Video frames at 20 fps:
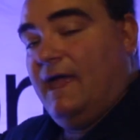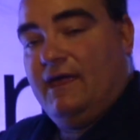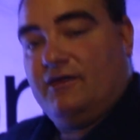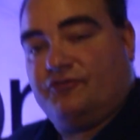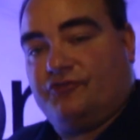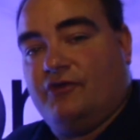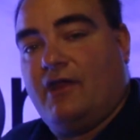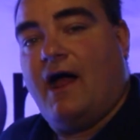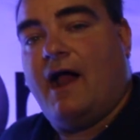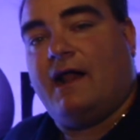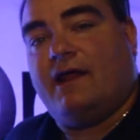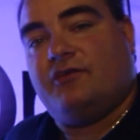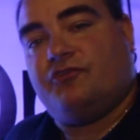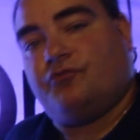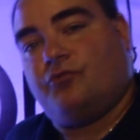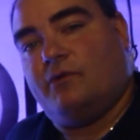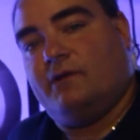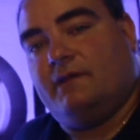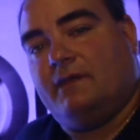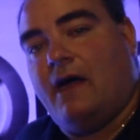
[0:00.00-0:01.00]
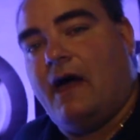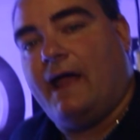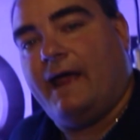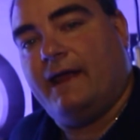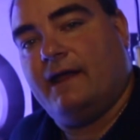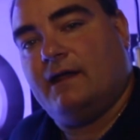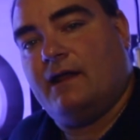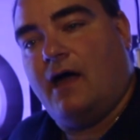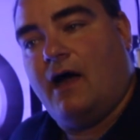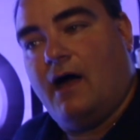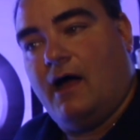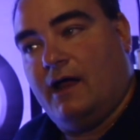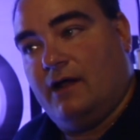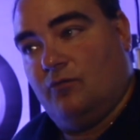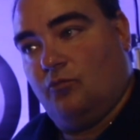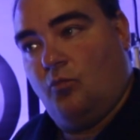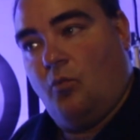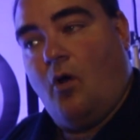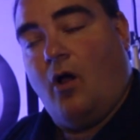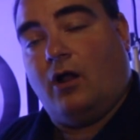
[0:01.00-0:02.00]
is not as reliant
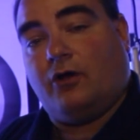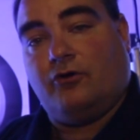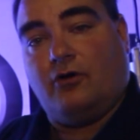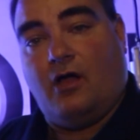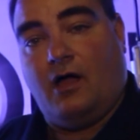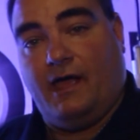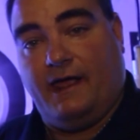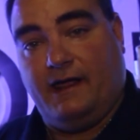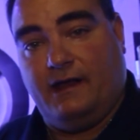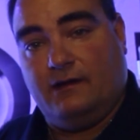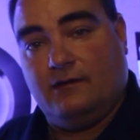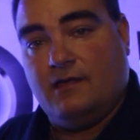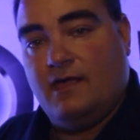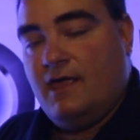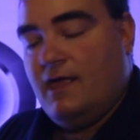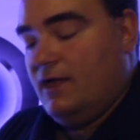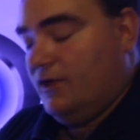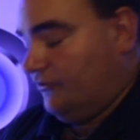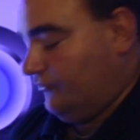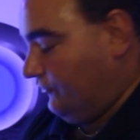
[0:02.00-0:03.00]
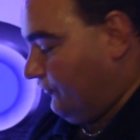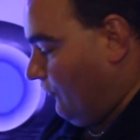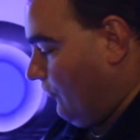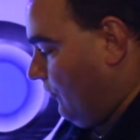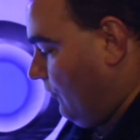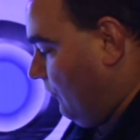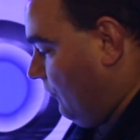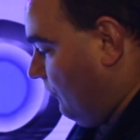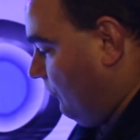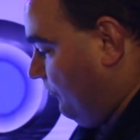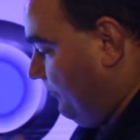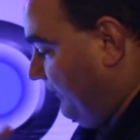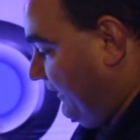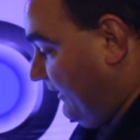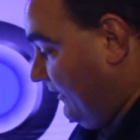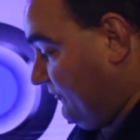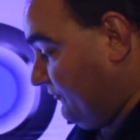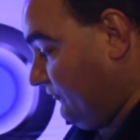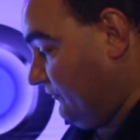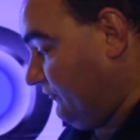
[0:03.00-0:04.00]
on water height, so
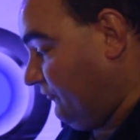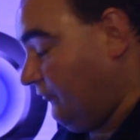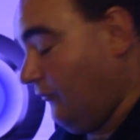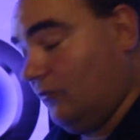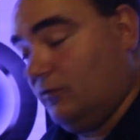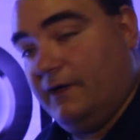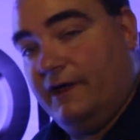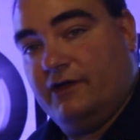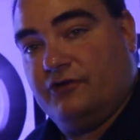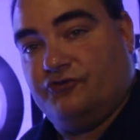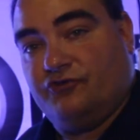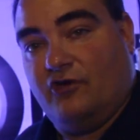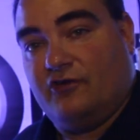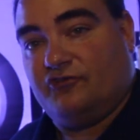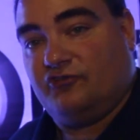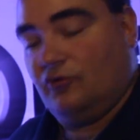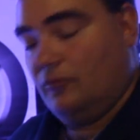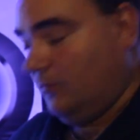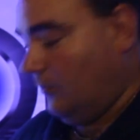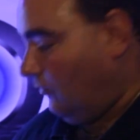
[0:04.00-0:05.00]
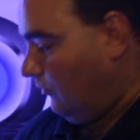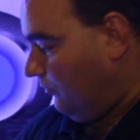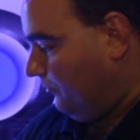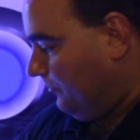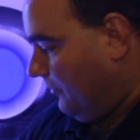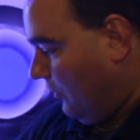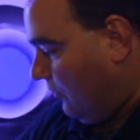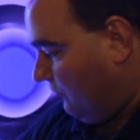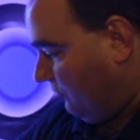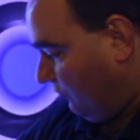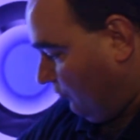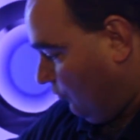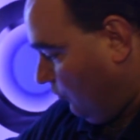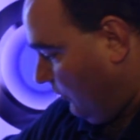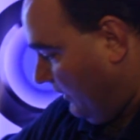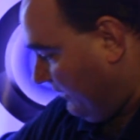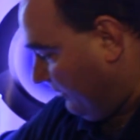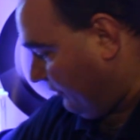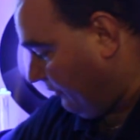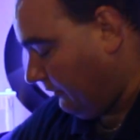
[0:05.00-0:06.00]
because it's fully adjustable both
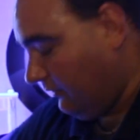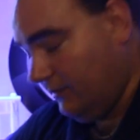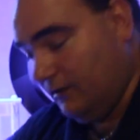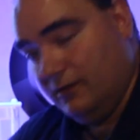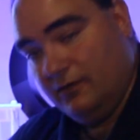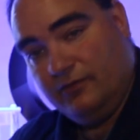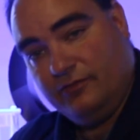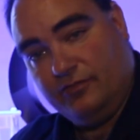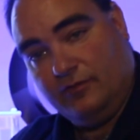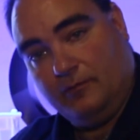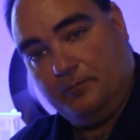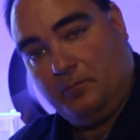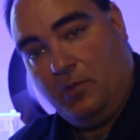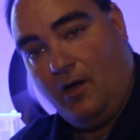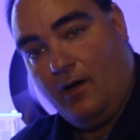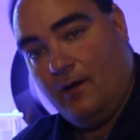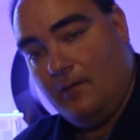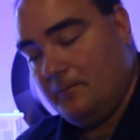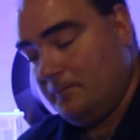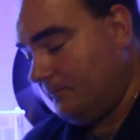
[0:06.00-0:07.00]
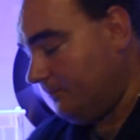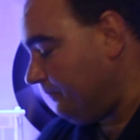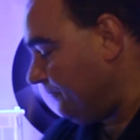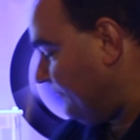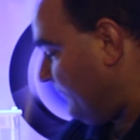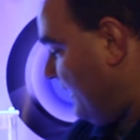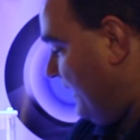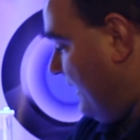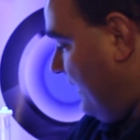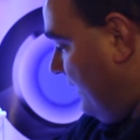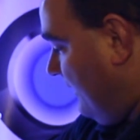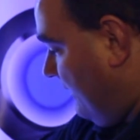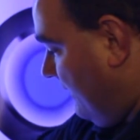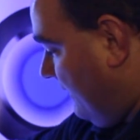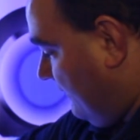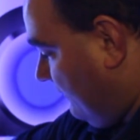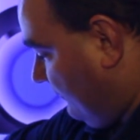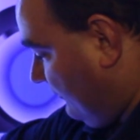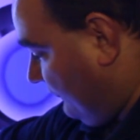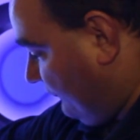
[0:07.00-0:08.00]
with the pump,
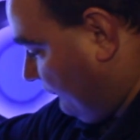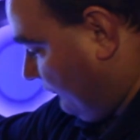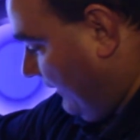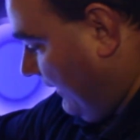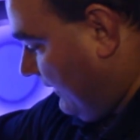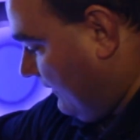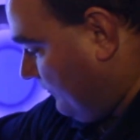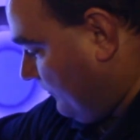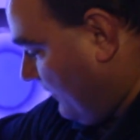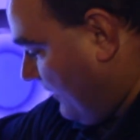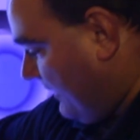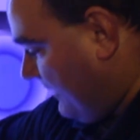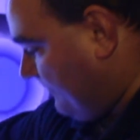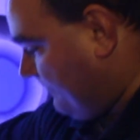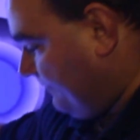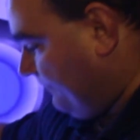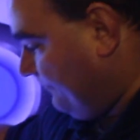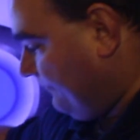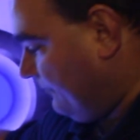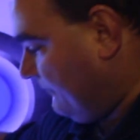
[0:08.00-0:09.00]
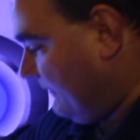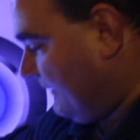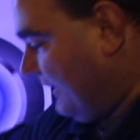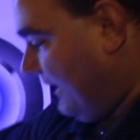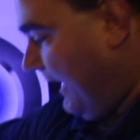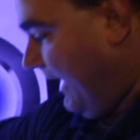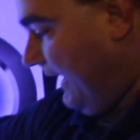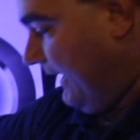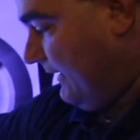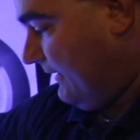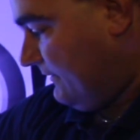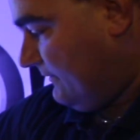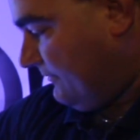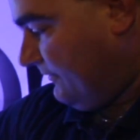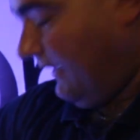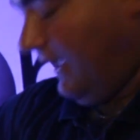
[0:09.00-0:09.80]
the standpipe, and